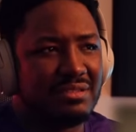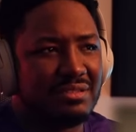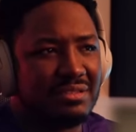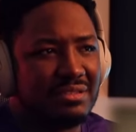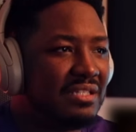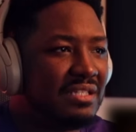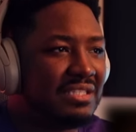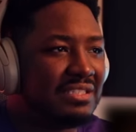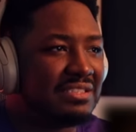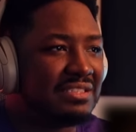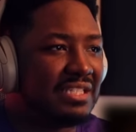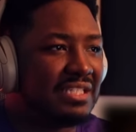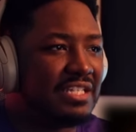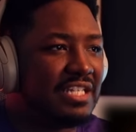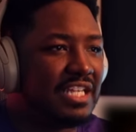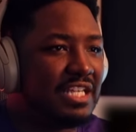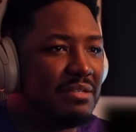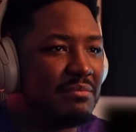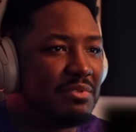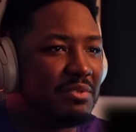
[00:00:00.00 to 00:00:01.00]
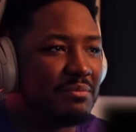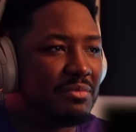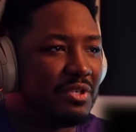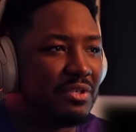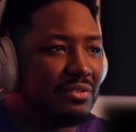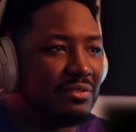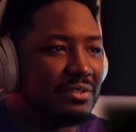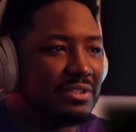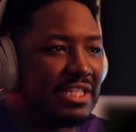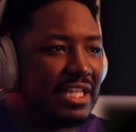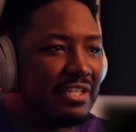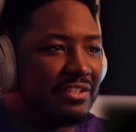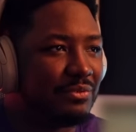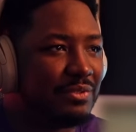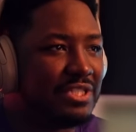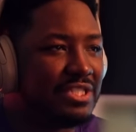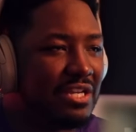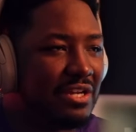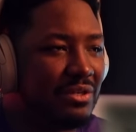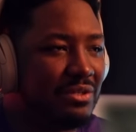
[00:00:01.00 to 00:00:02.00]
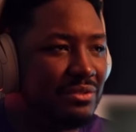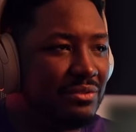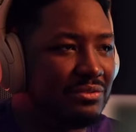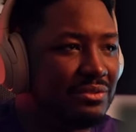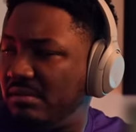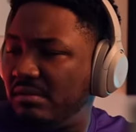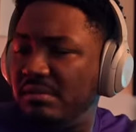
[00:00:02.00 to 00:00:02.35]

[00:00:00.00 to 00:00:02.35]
This is a demon, bro. Yeah, three toes.